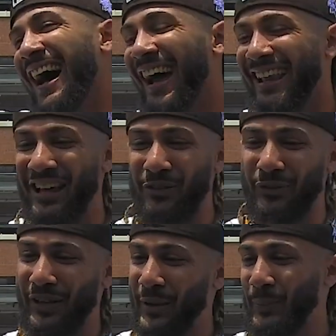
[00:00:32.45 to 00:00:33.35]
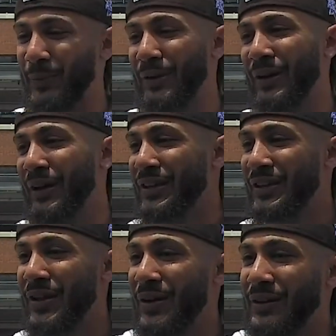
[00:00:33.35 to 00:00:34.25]
I love Kim, but
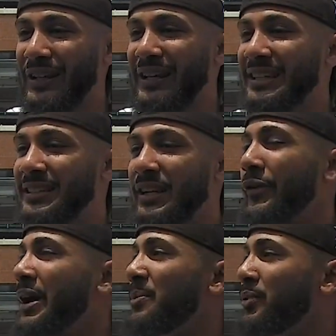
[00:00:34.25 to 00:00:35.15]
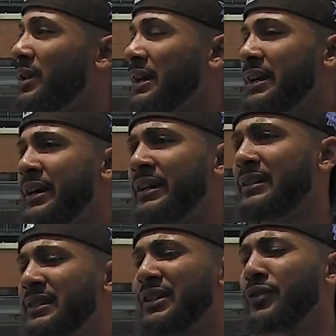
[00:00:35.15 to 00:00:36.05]
you know, he's a great player,
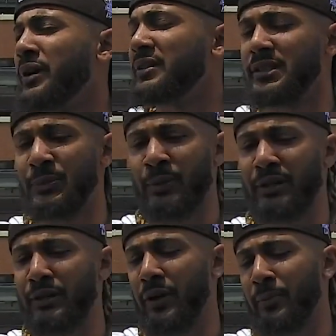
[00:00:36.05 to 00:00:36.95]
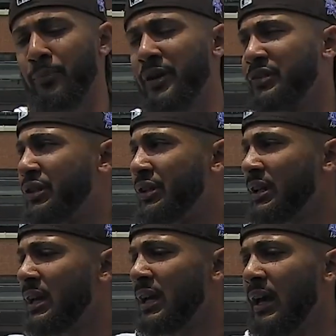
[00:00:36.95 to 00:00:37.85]
he's a great teammate, great person
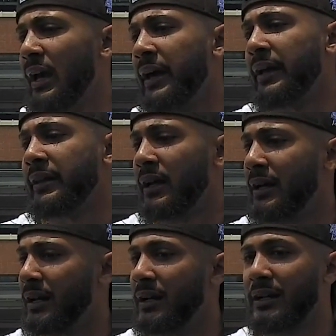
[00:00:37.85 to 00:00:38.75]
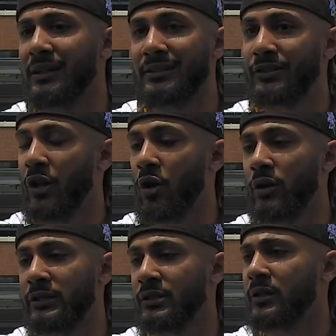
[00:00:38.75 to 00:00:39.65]
and uh, you know
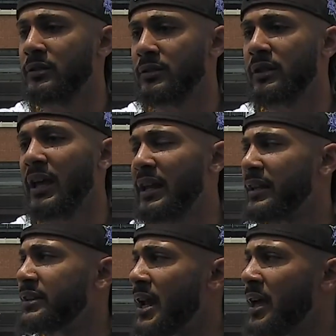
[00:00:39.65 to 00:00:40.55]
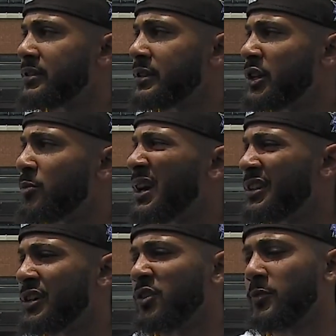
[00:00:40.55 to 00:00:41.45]
he's just getting a chance little by
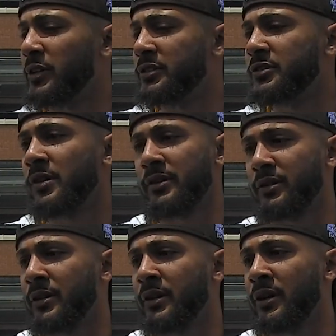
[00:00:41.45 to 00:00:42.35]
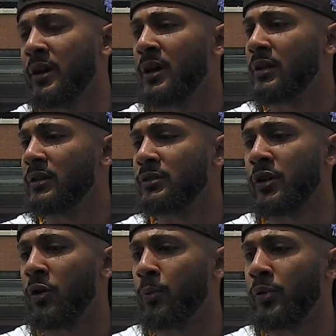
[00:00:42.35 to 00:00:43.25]
little. But he's totally gonna, you
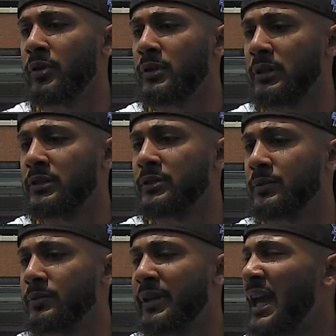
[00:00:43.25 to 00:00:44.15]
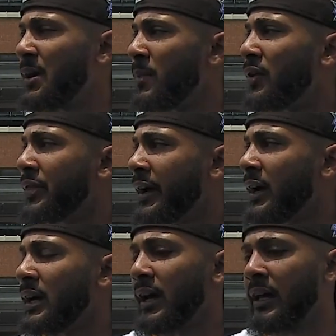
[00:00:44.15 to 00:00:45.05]
know, put his game out
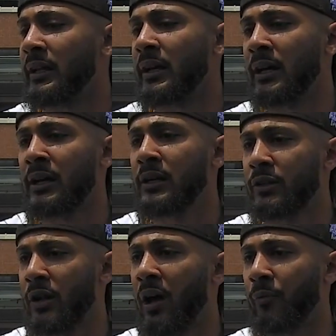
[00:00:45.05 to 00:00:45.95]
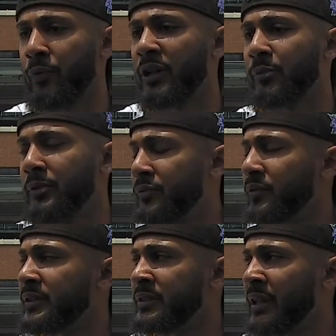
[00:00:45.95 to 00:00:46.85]
there, and uh, you know, I really believe
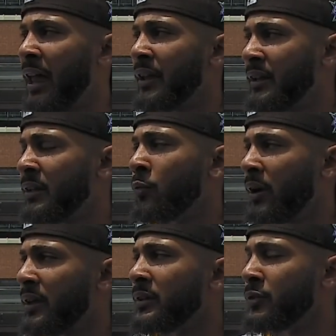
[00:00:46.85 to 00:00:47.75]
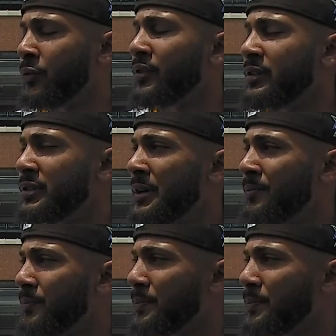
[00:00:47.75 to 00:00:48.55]
in his talent and what he can do for this game.